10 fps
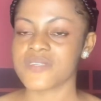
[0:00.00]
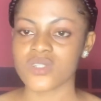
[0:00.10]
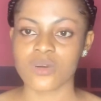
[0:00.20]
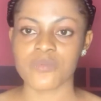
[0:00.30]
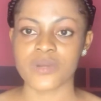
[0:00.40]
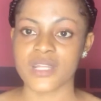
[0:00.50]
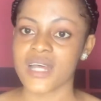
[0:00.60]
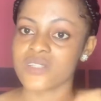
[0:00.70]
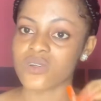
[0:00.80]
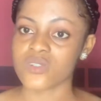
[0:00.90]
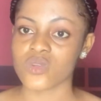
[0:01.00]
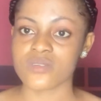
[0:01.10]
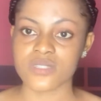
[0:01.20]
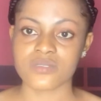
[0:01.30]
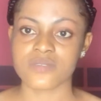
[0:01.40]
upwards that's your
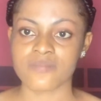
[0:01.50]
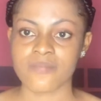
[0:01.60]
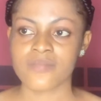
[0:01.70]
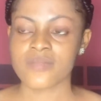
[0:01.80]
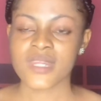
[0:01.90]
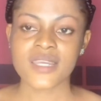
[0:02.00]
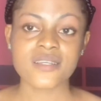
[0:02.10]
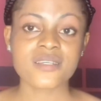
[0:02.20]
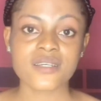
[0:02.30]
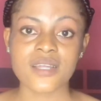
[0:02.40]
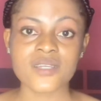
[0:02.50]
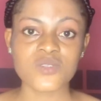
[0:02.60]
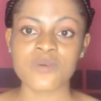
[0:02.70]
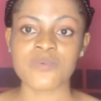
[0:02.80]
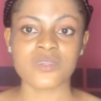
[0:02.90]
sunscreen it clear
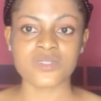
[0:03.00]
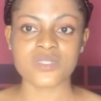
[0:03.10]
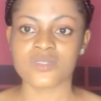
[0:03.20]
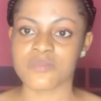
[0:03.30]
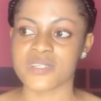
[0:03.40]
sunburn does not mean